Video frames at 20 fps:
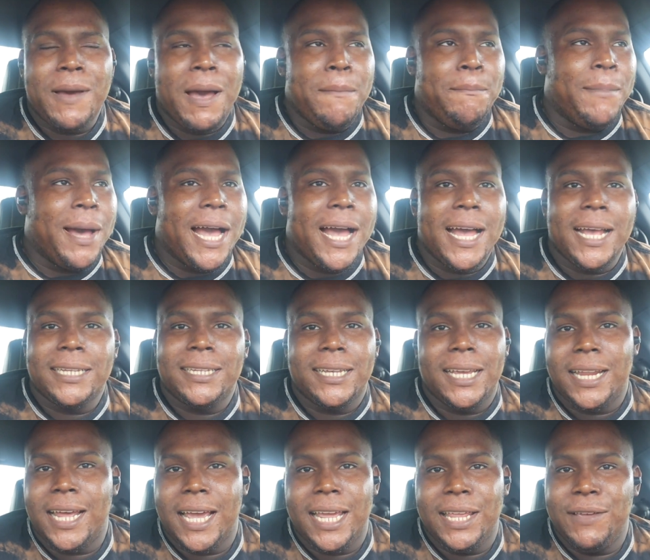My
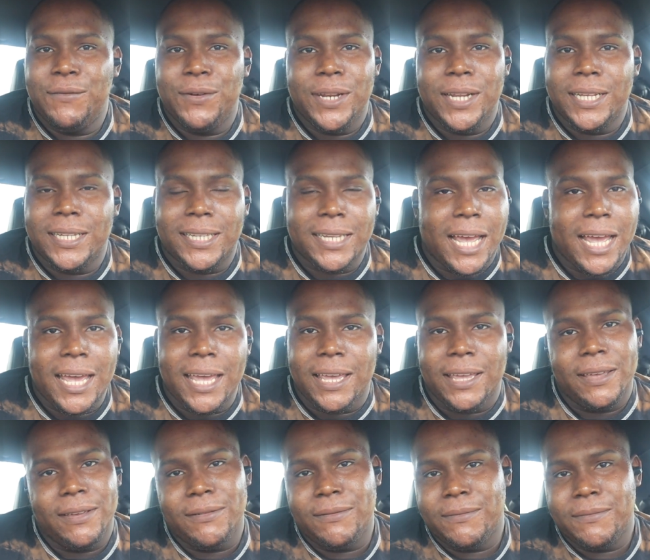mindset ain't even the
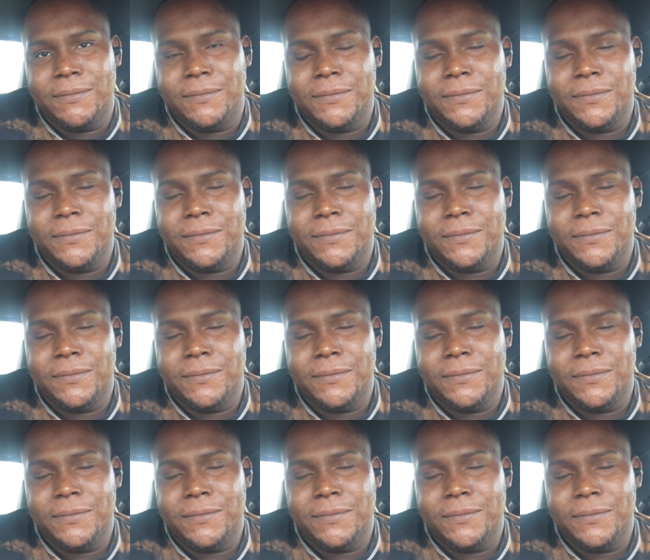same.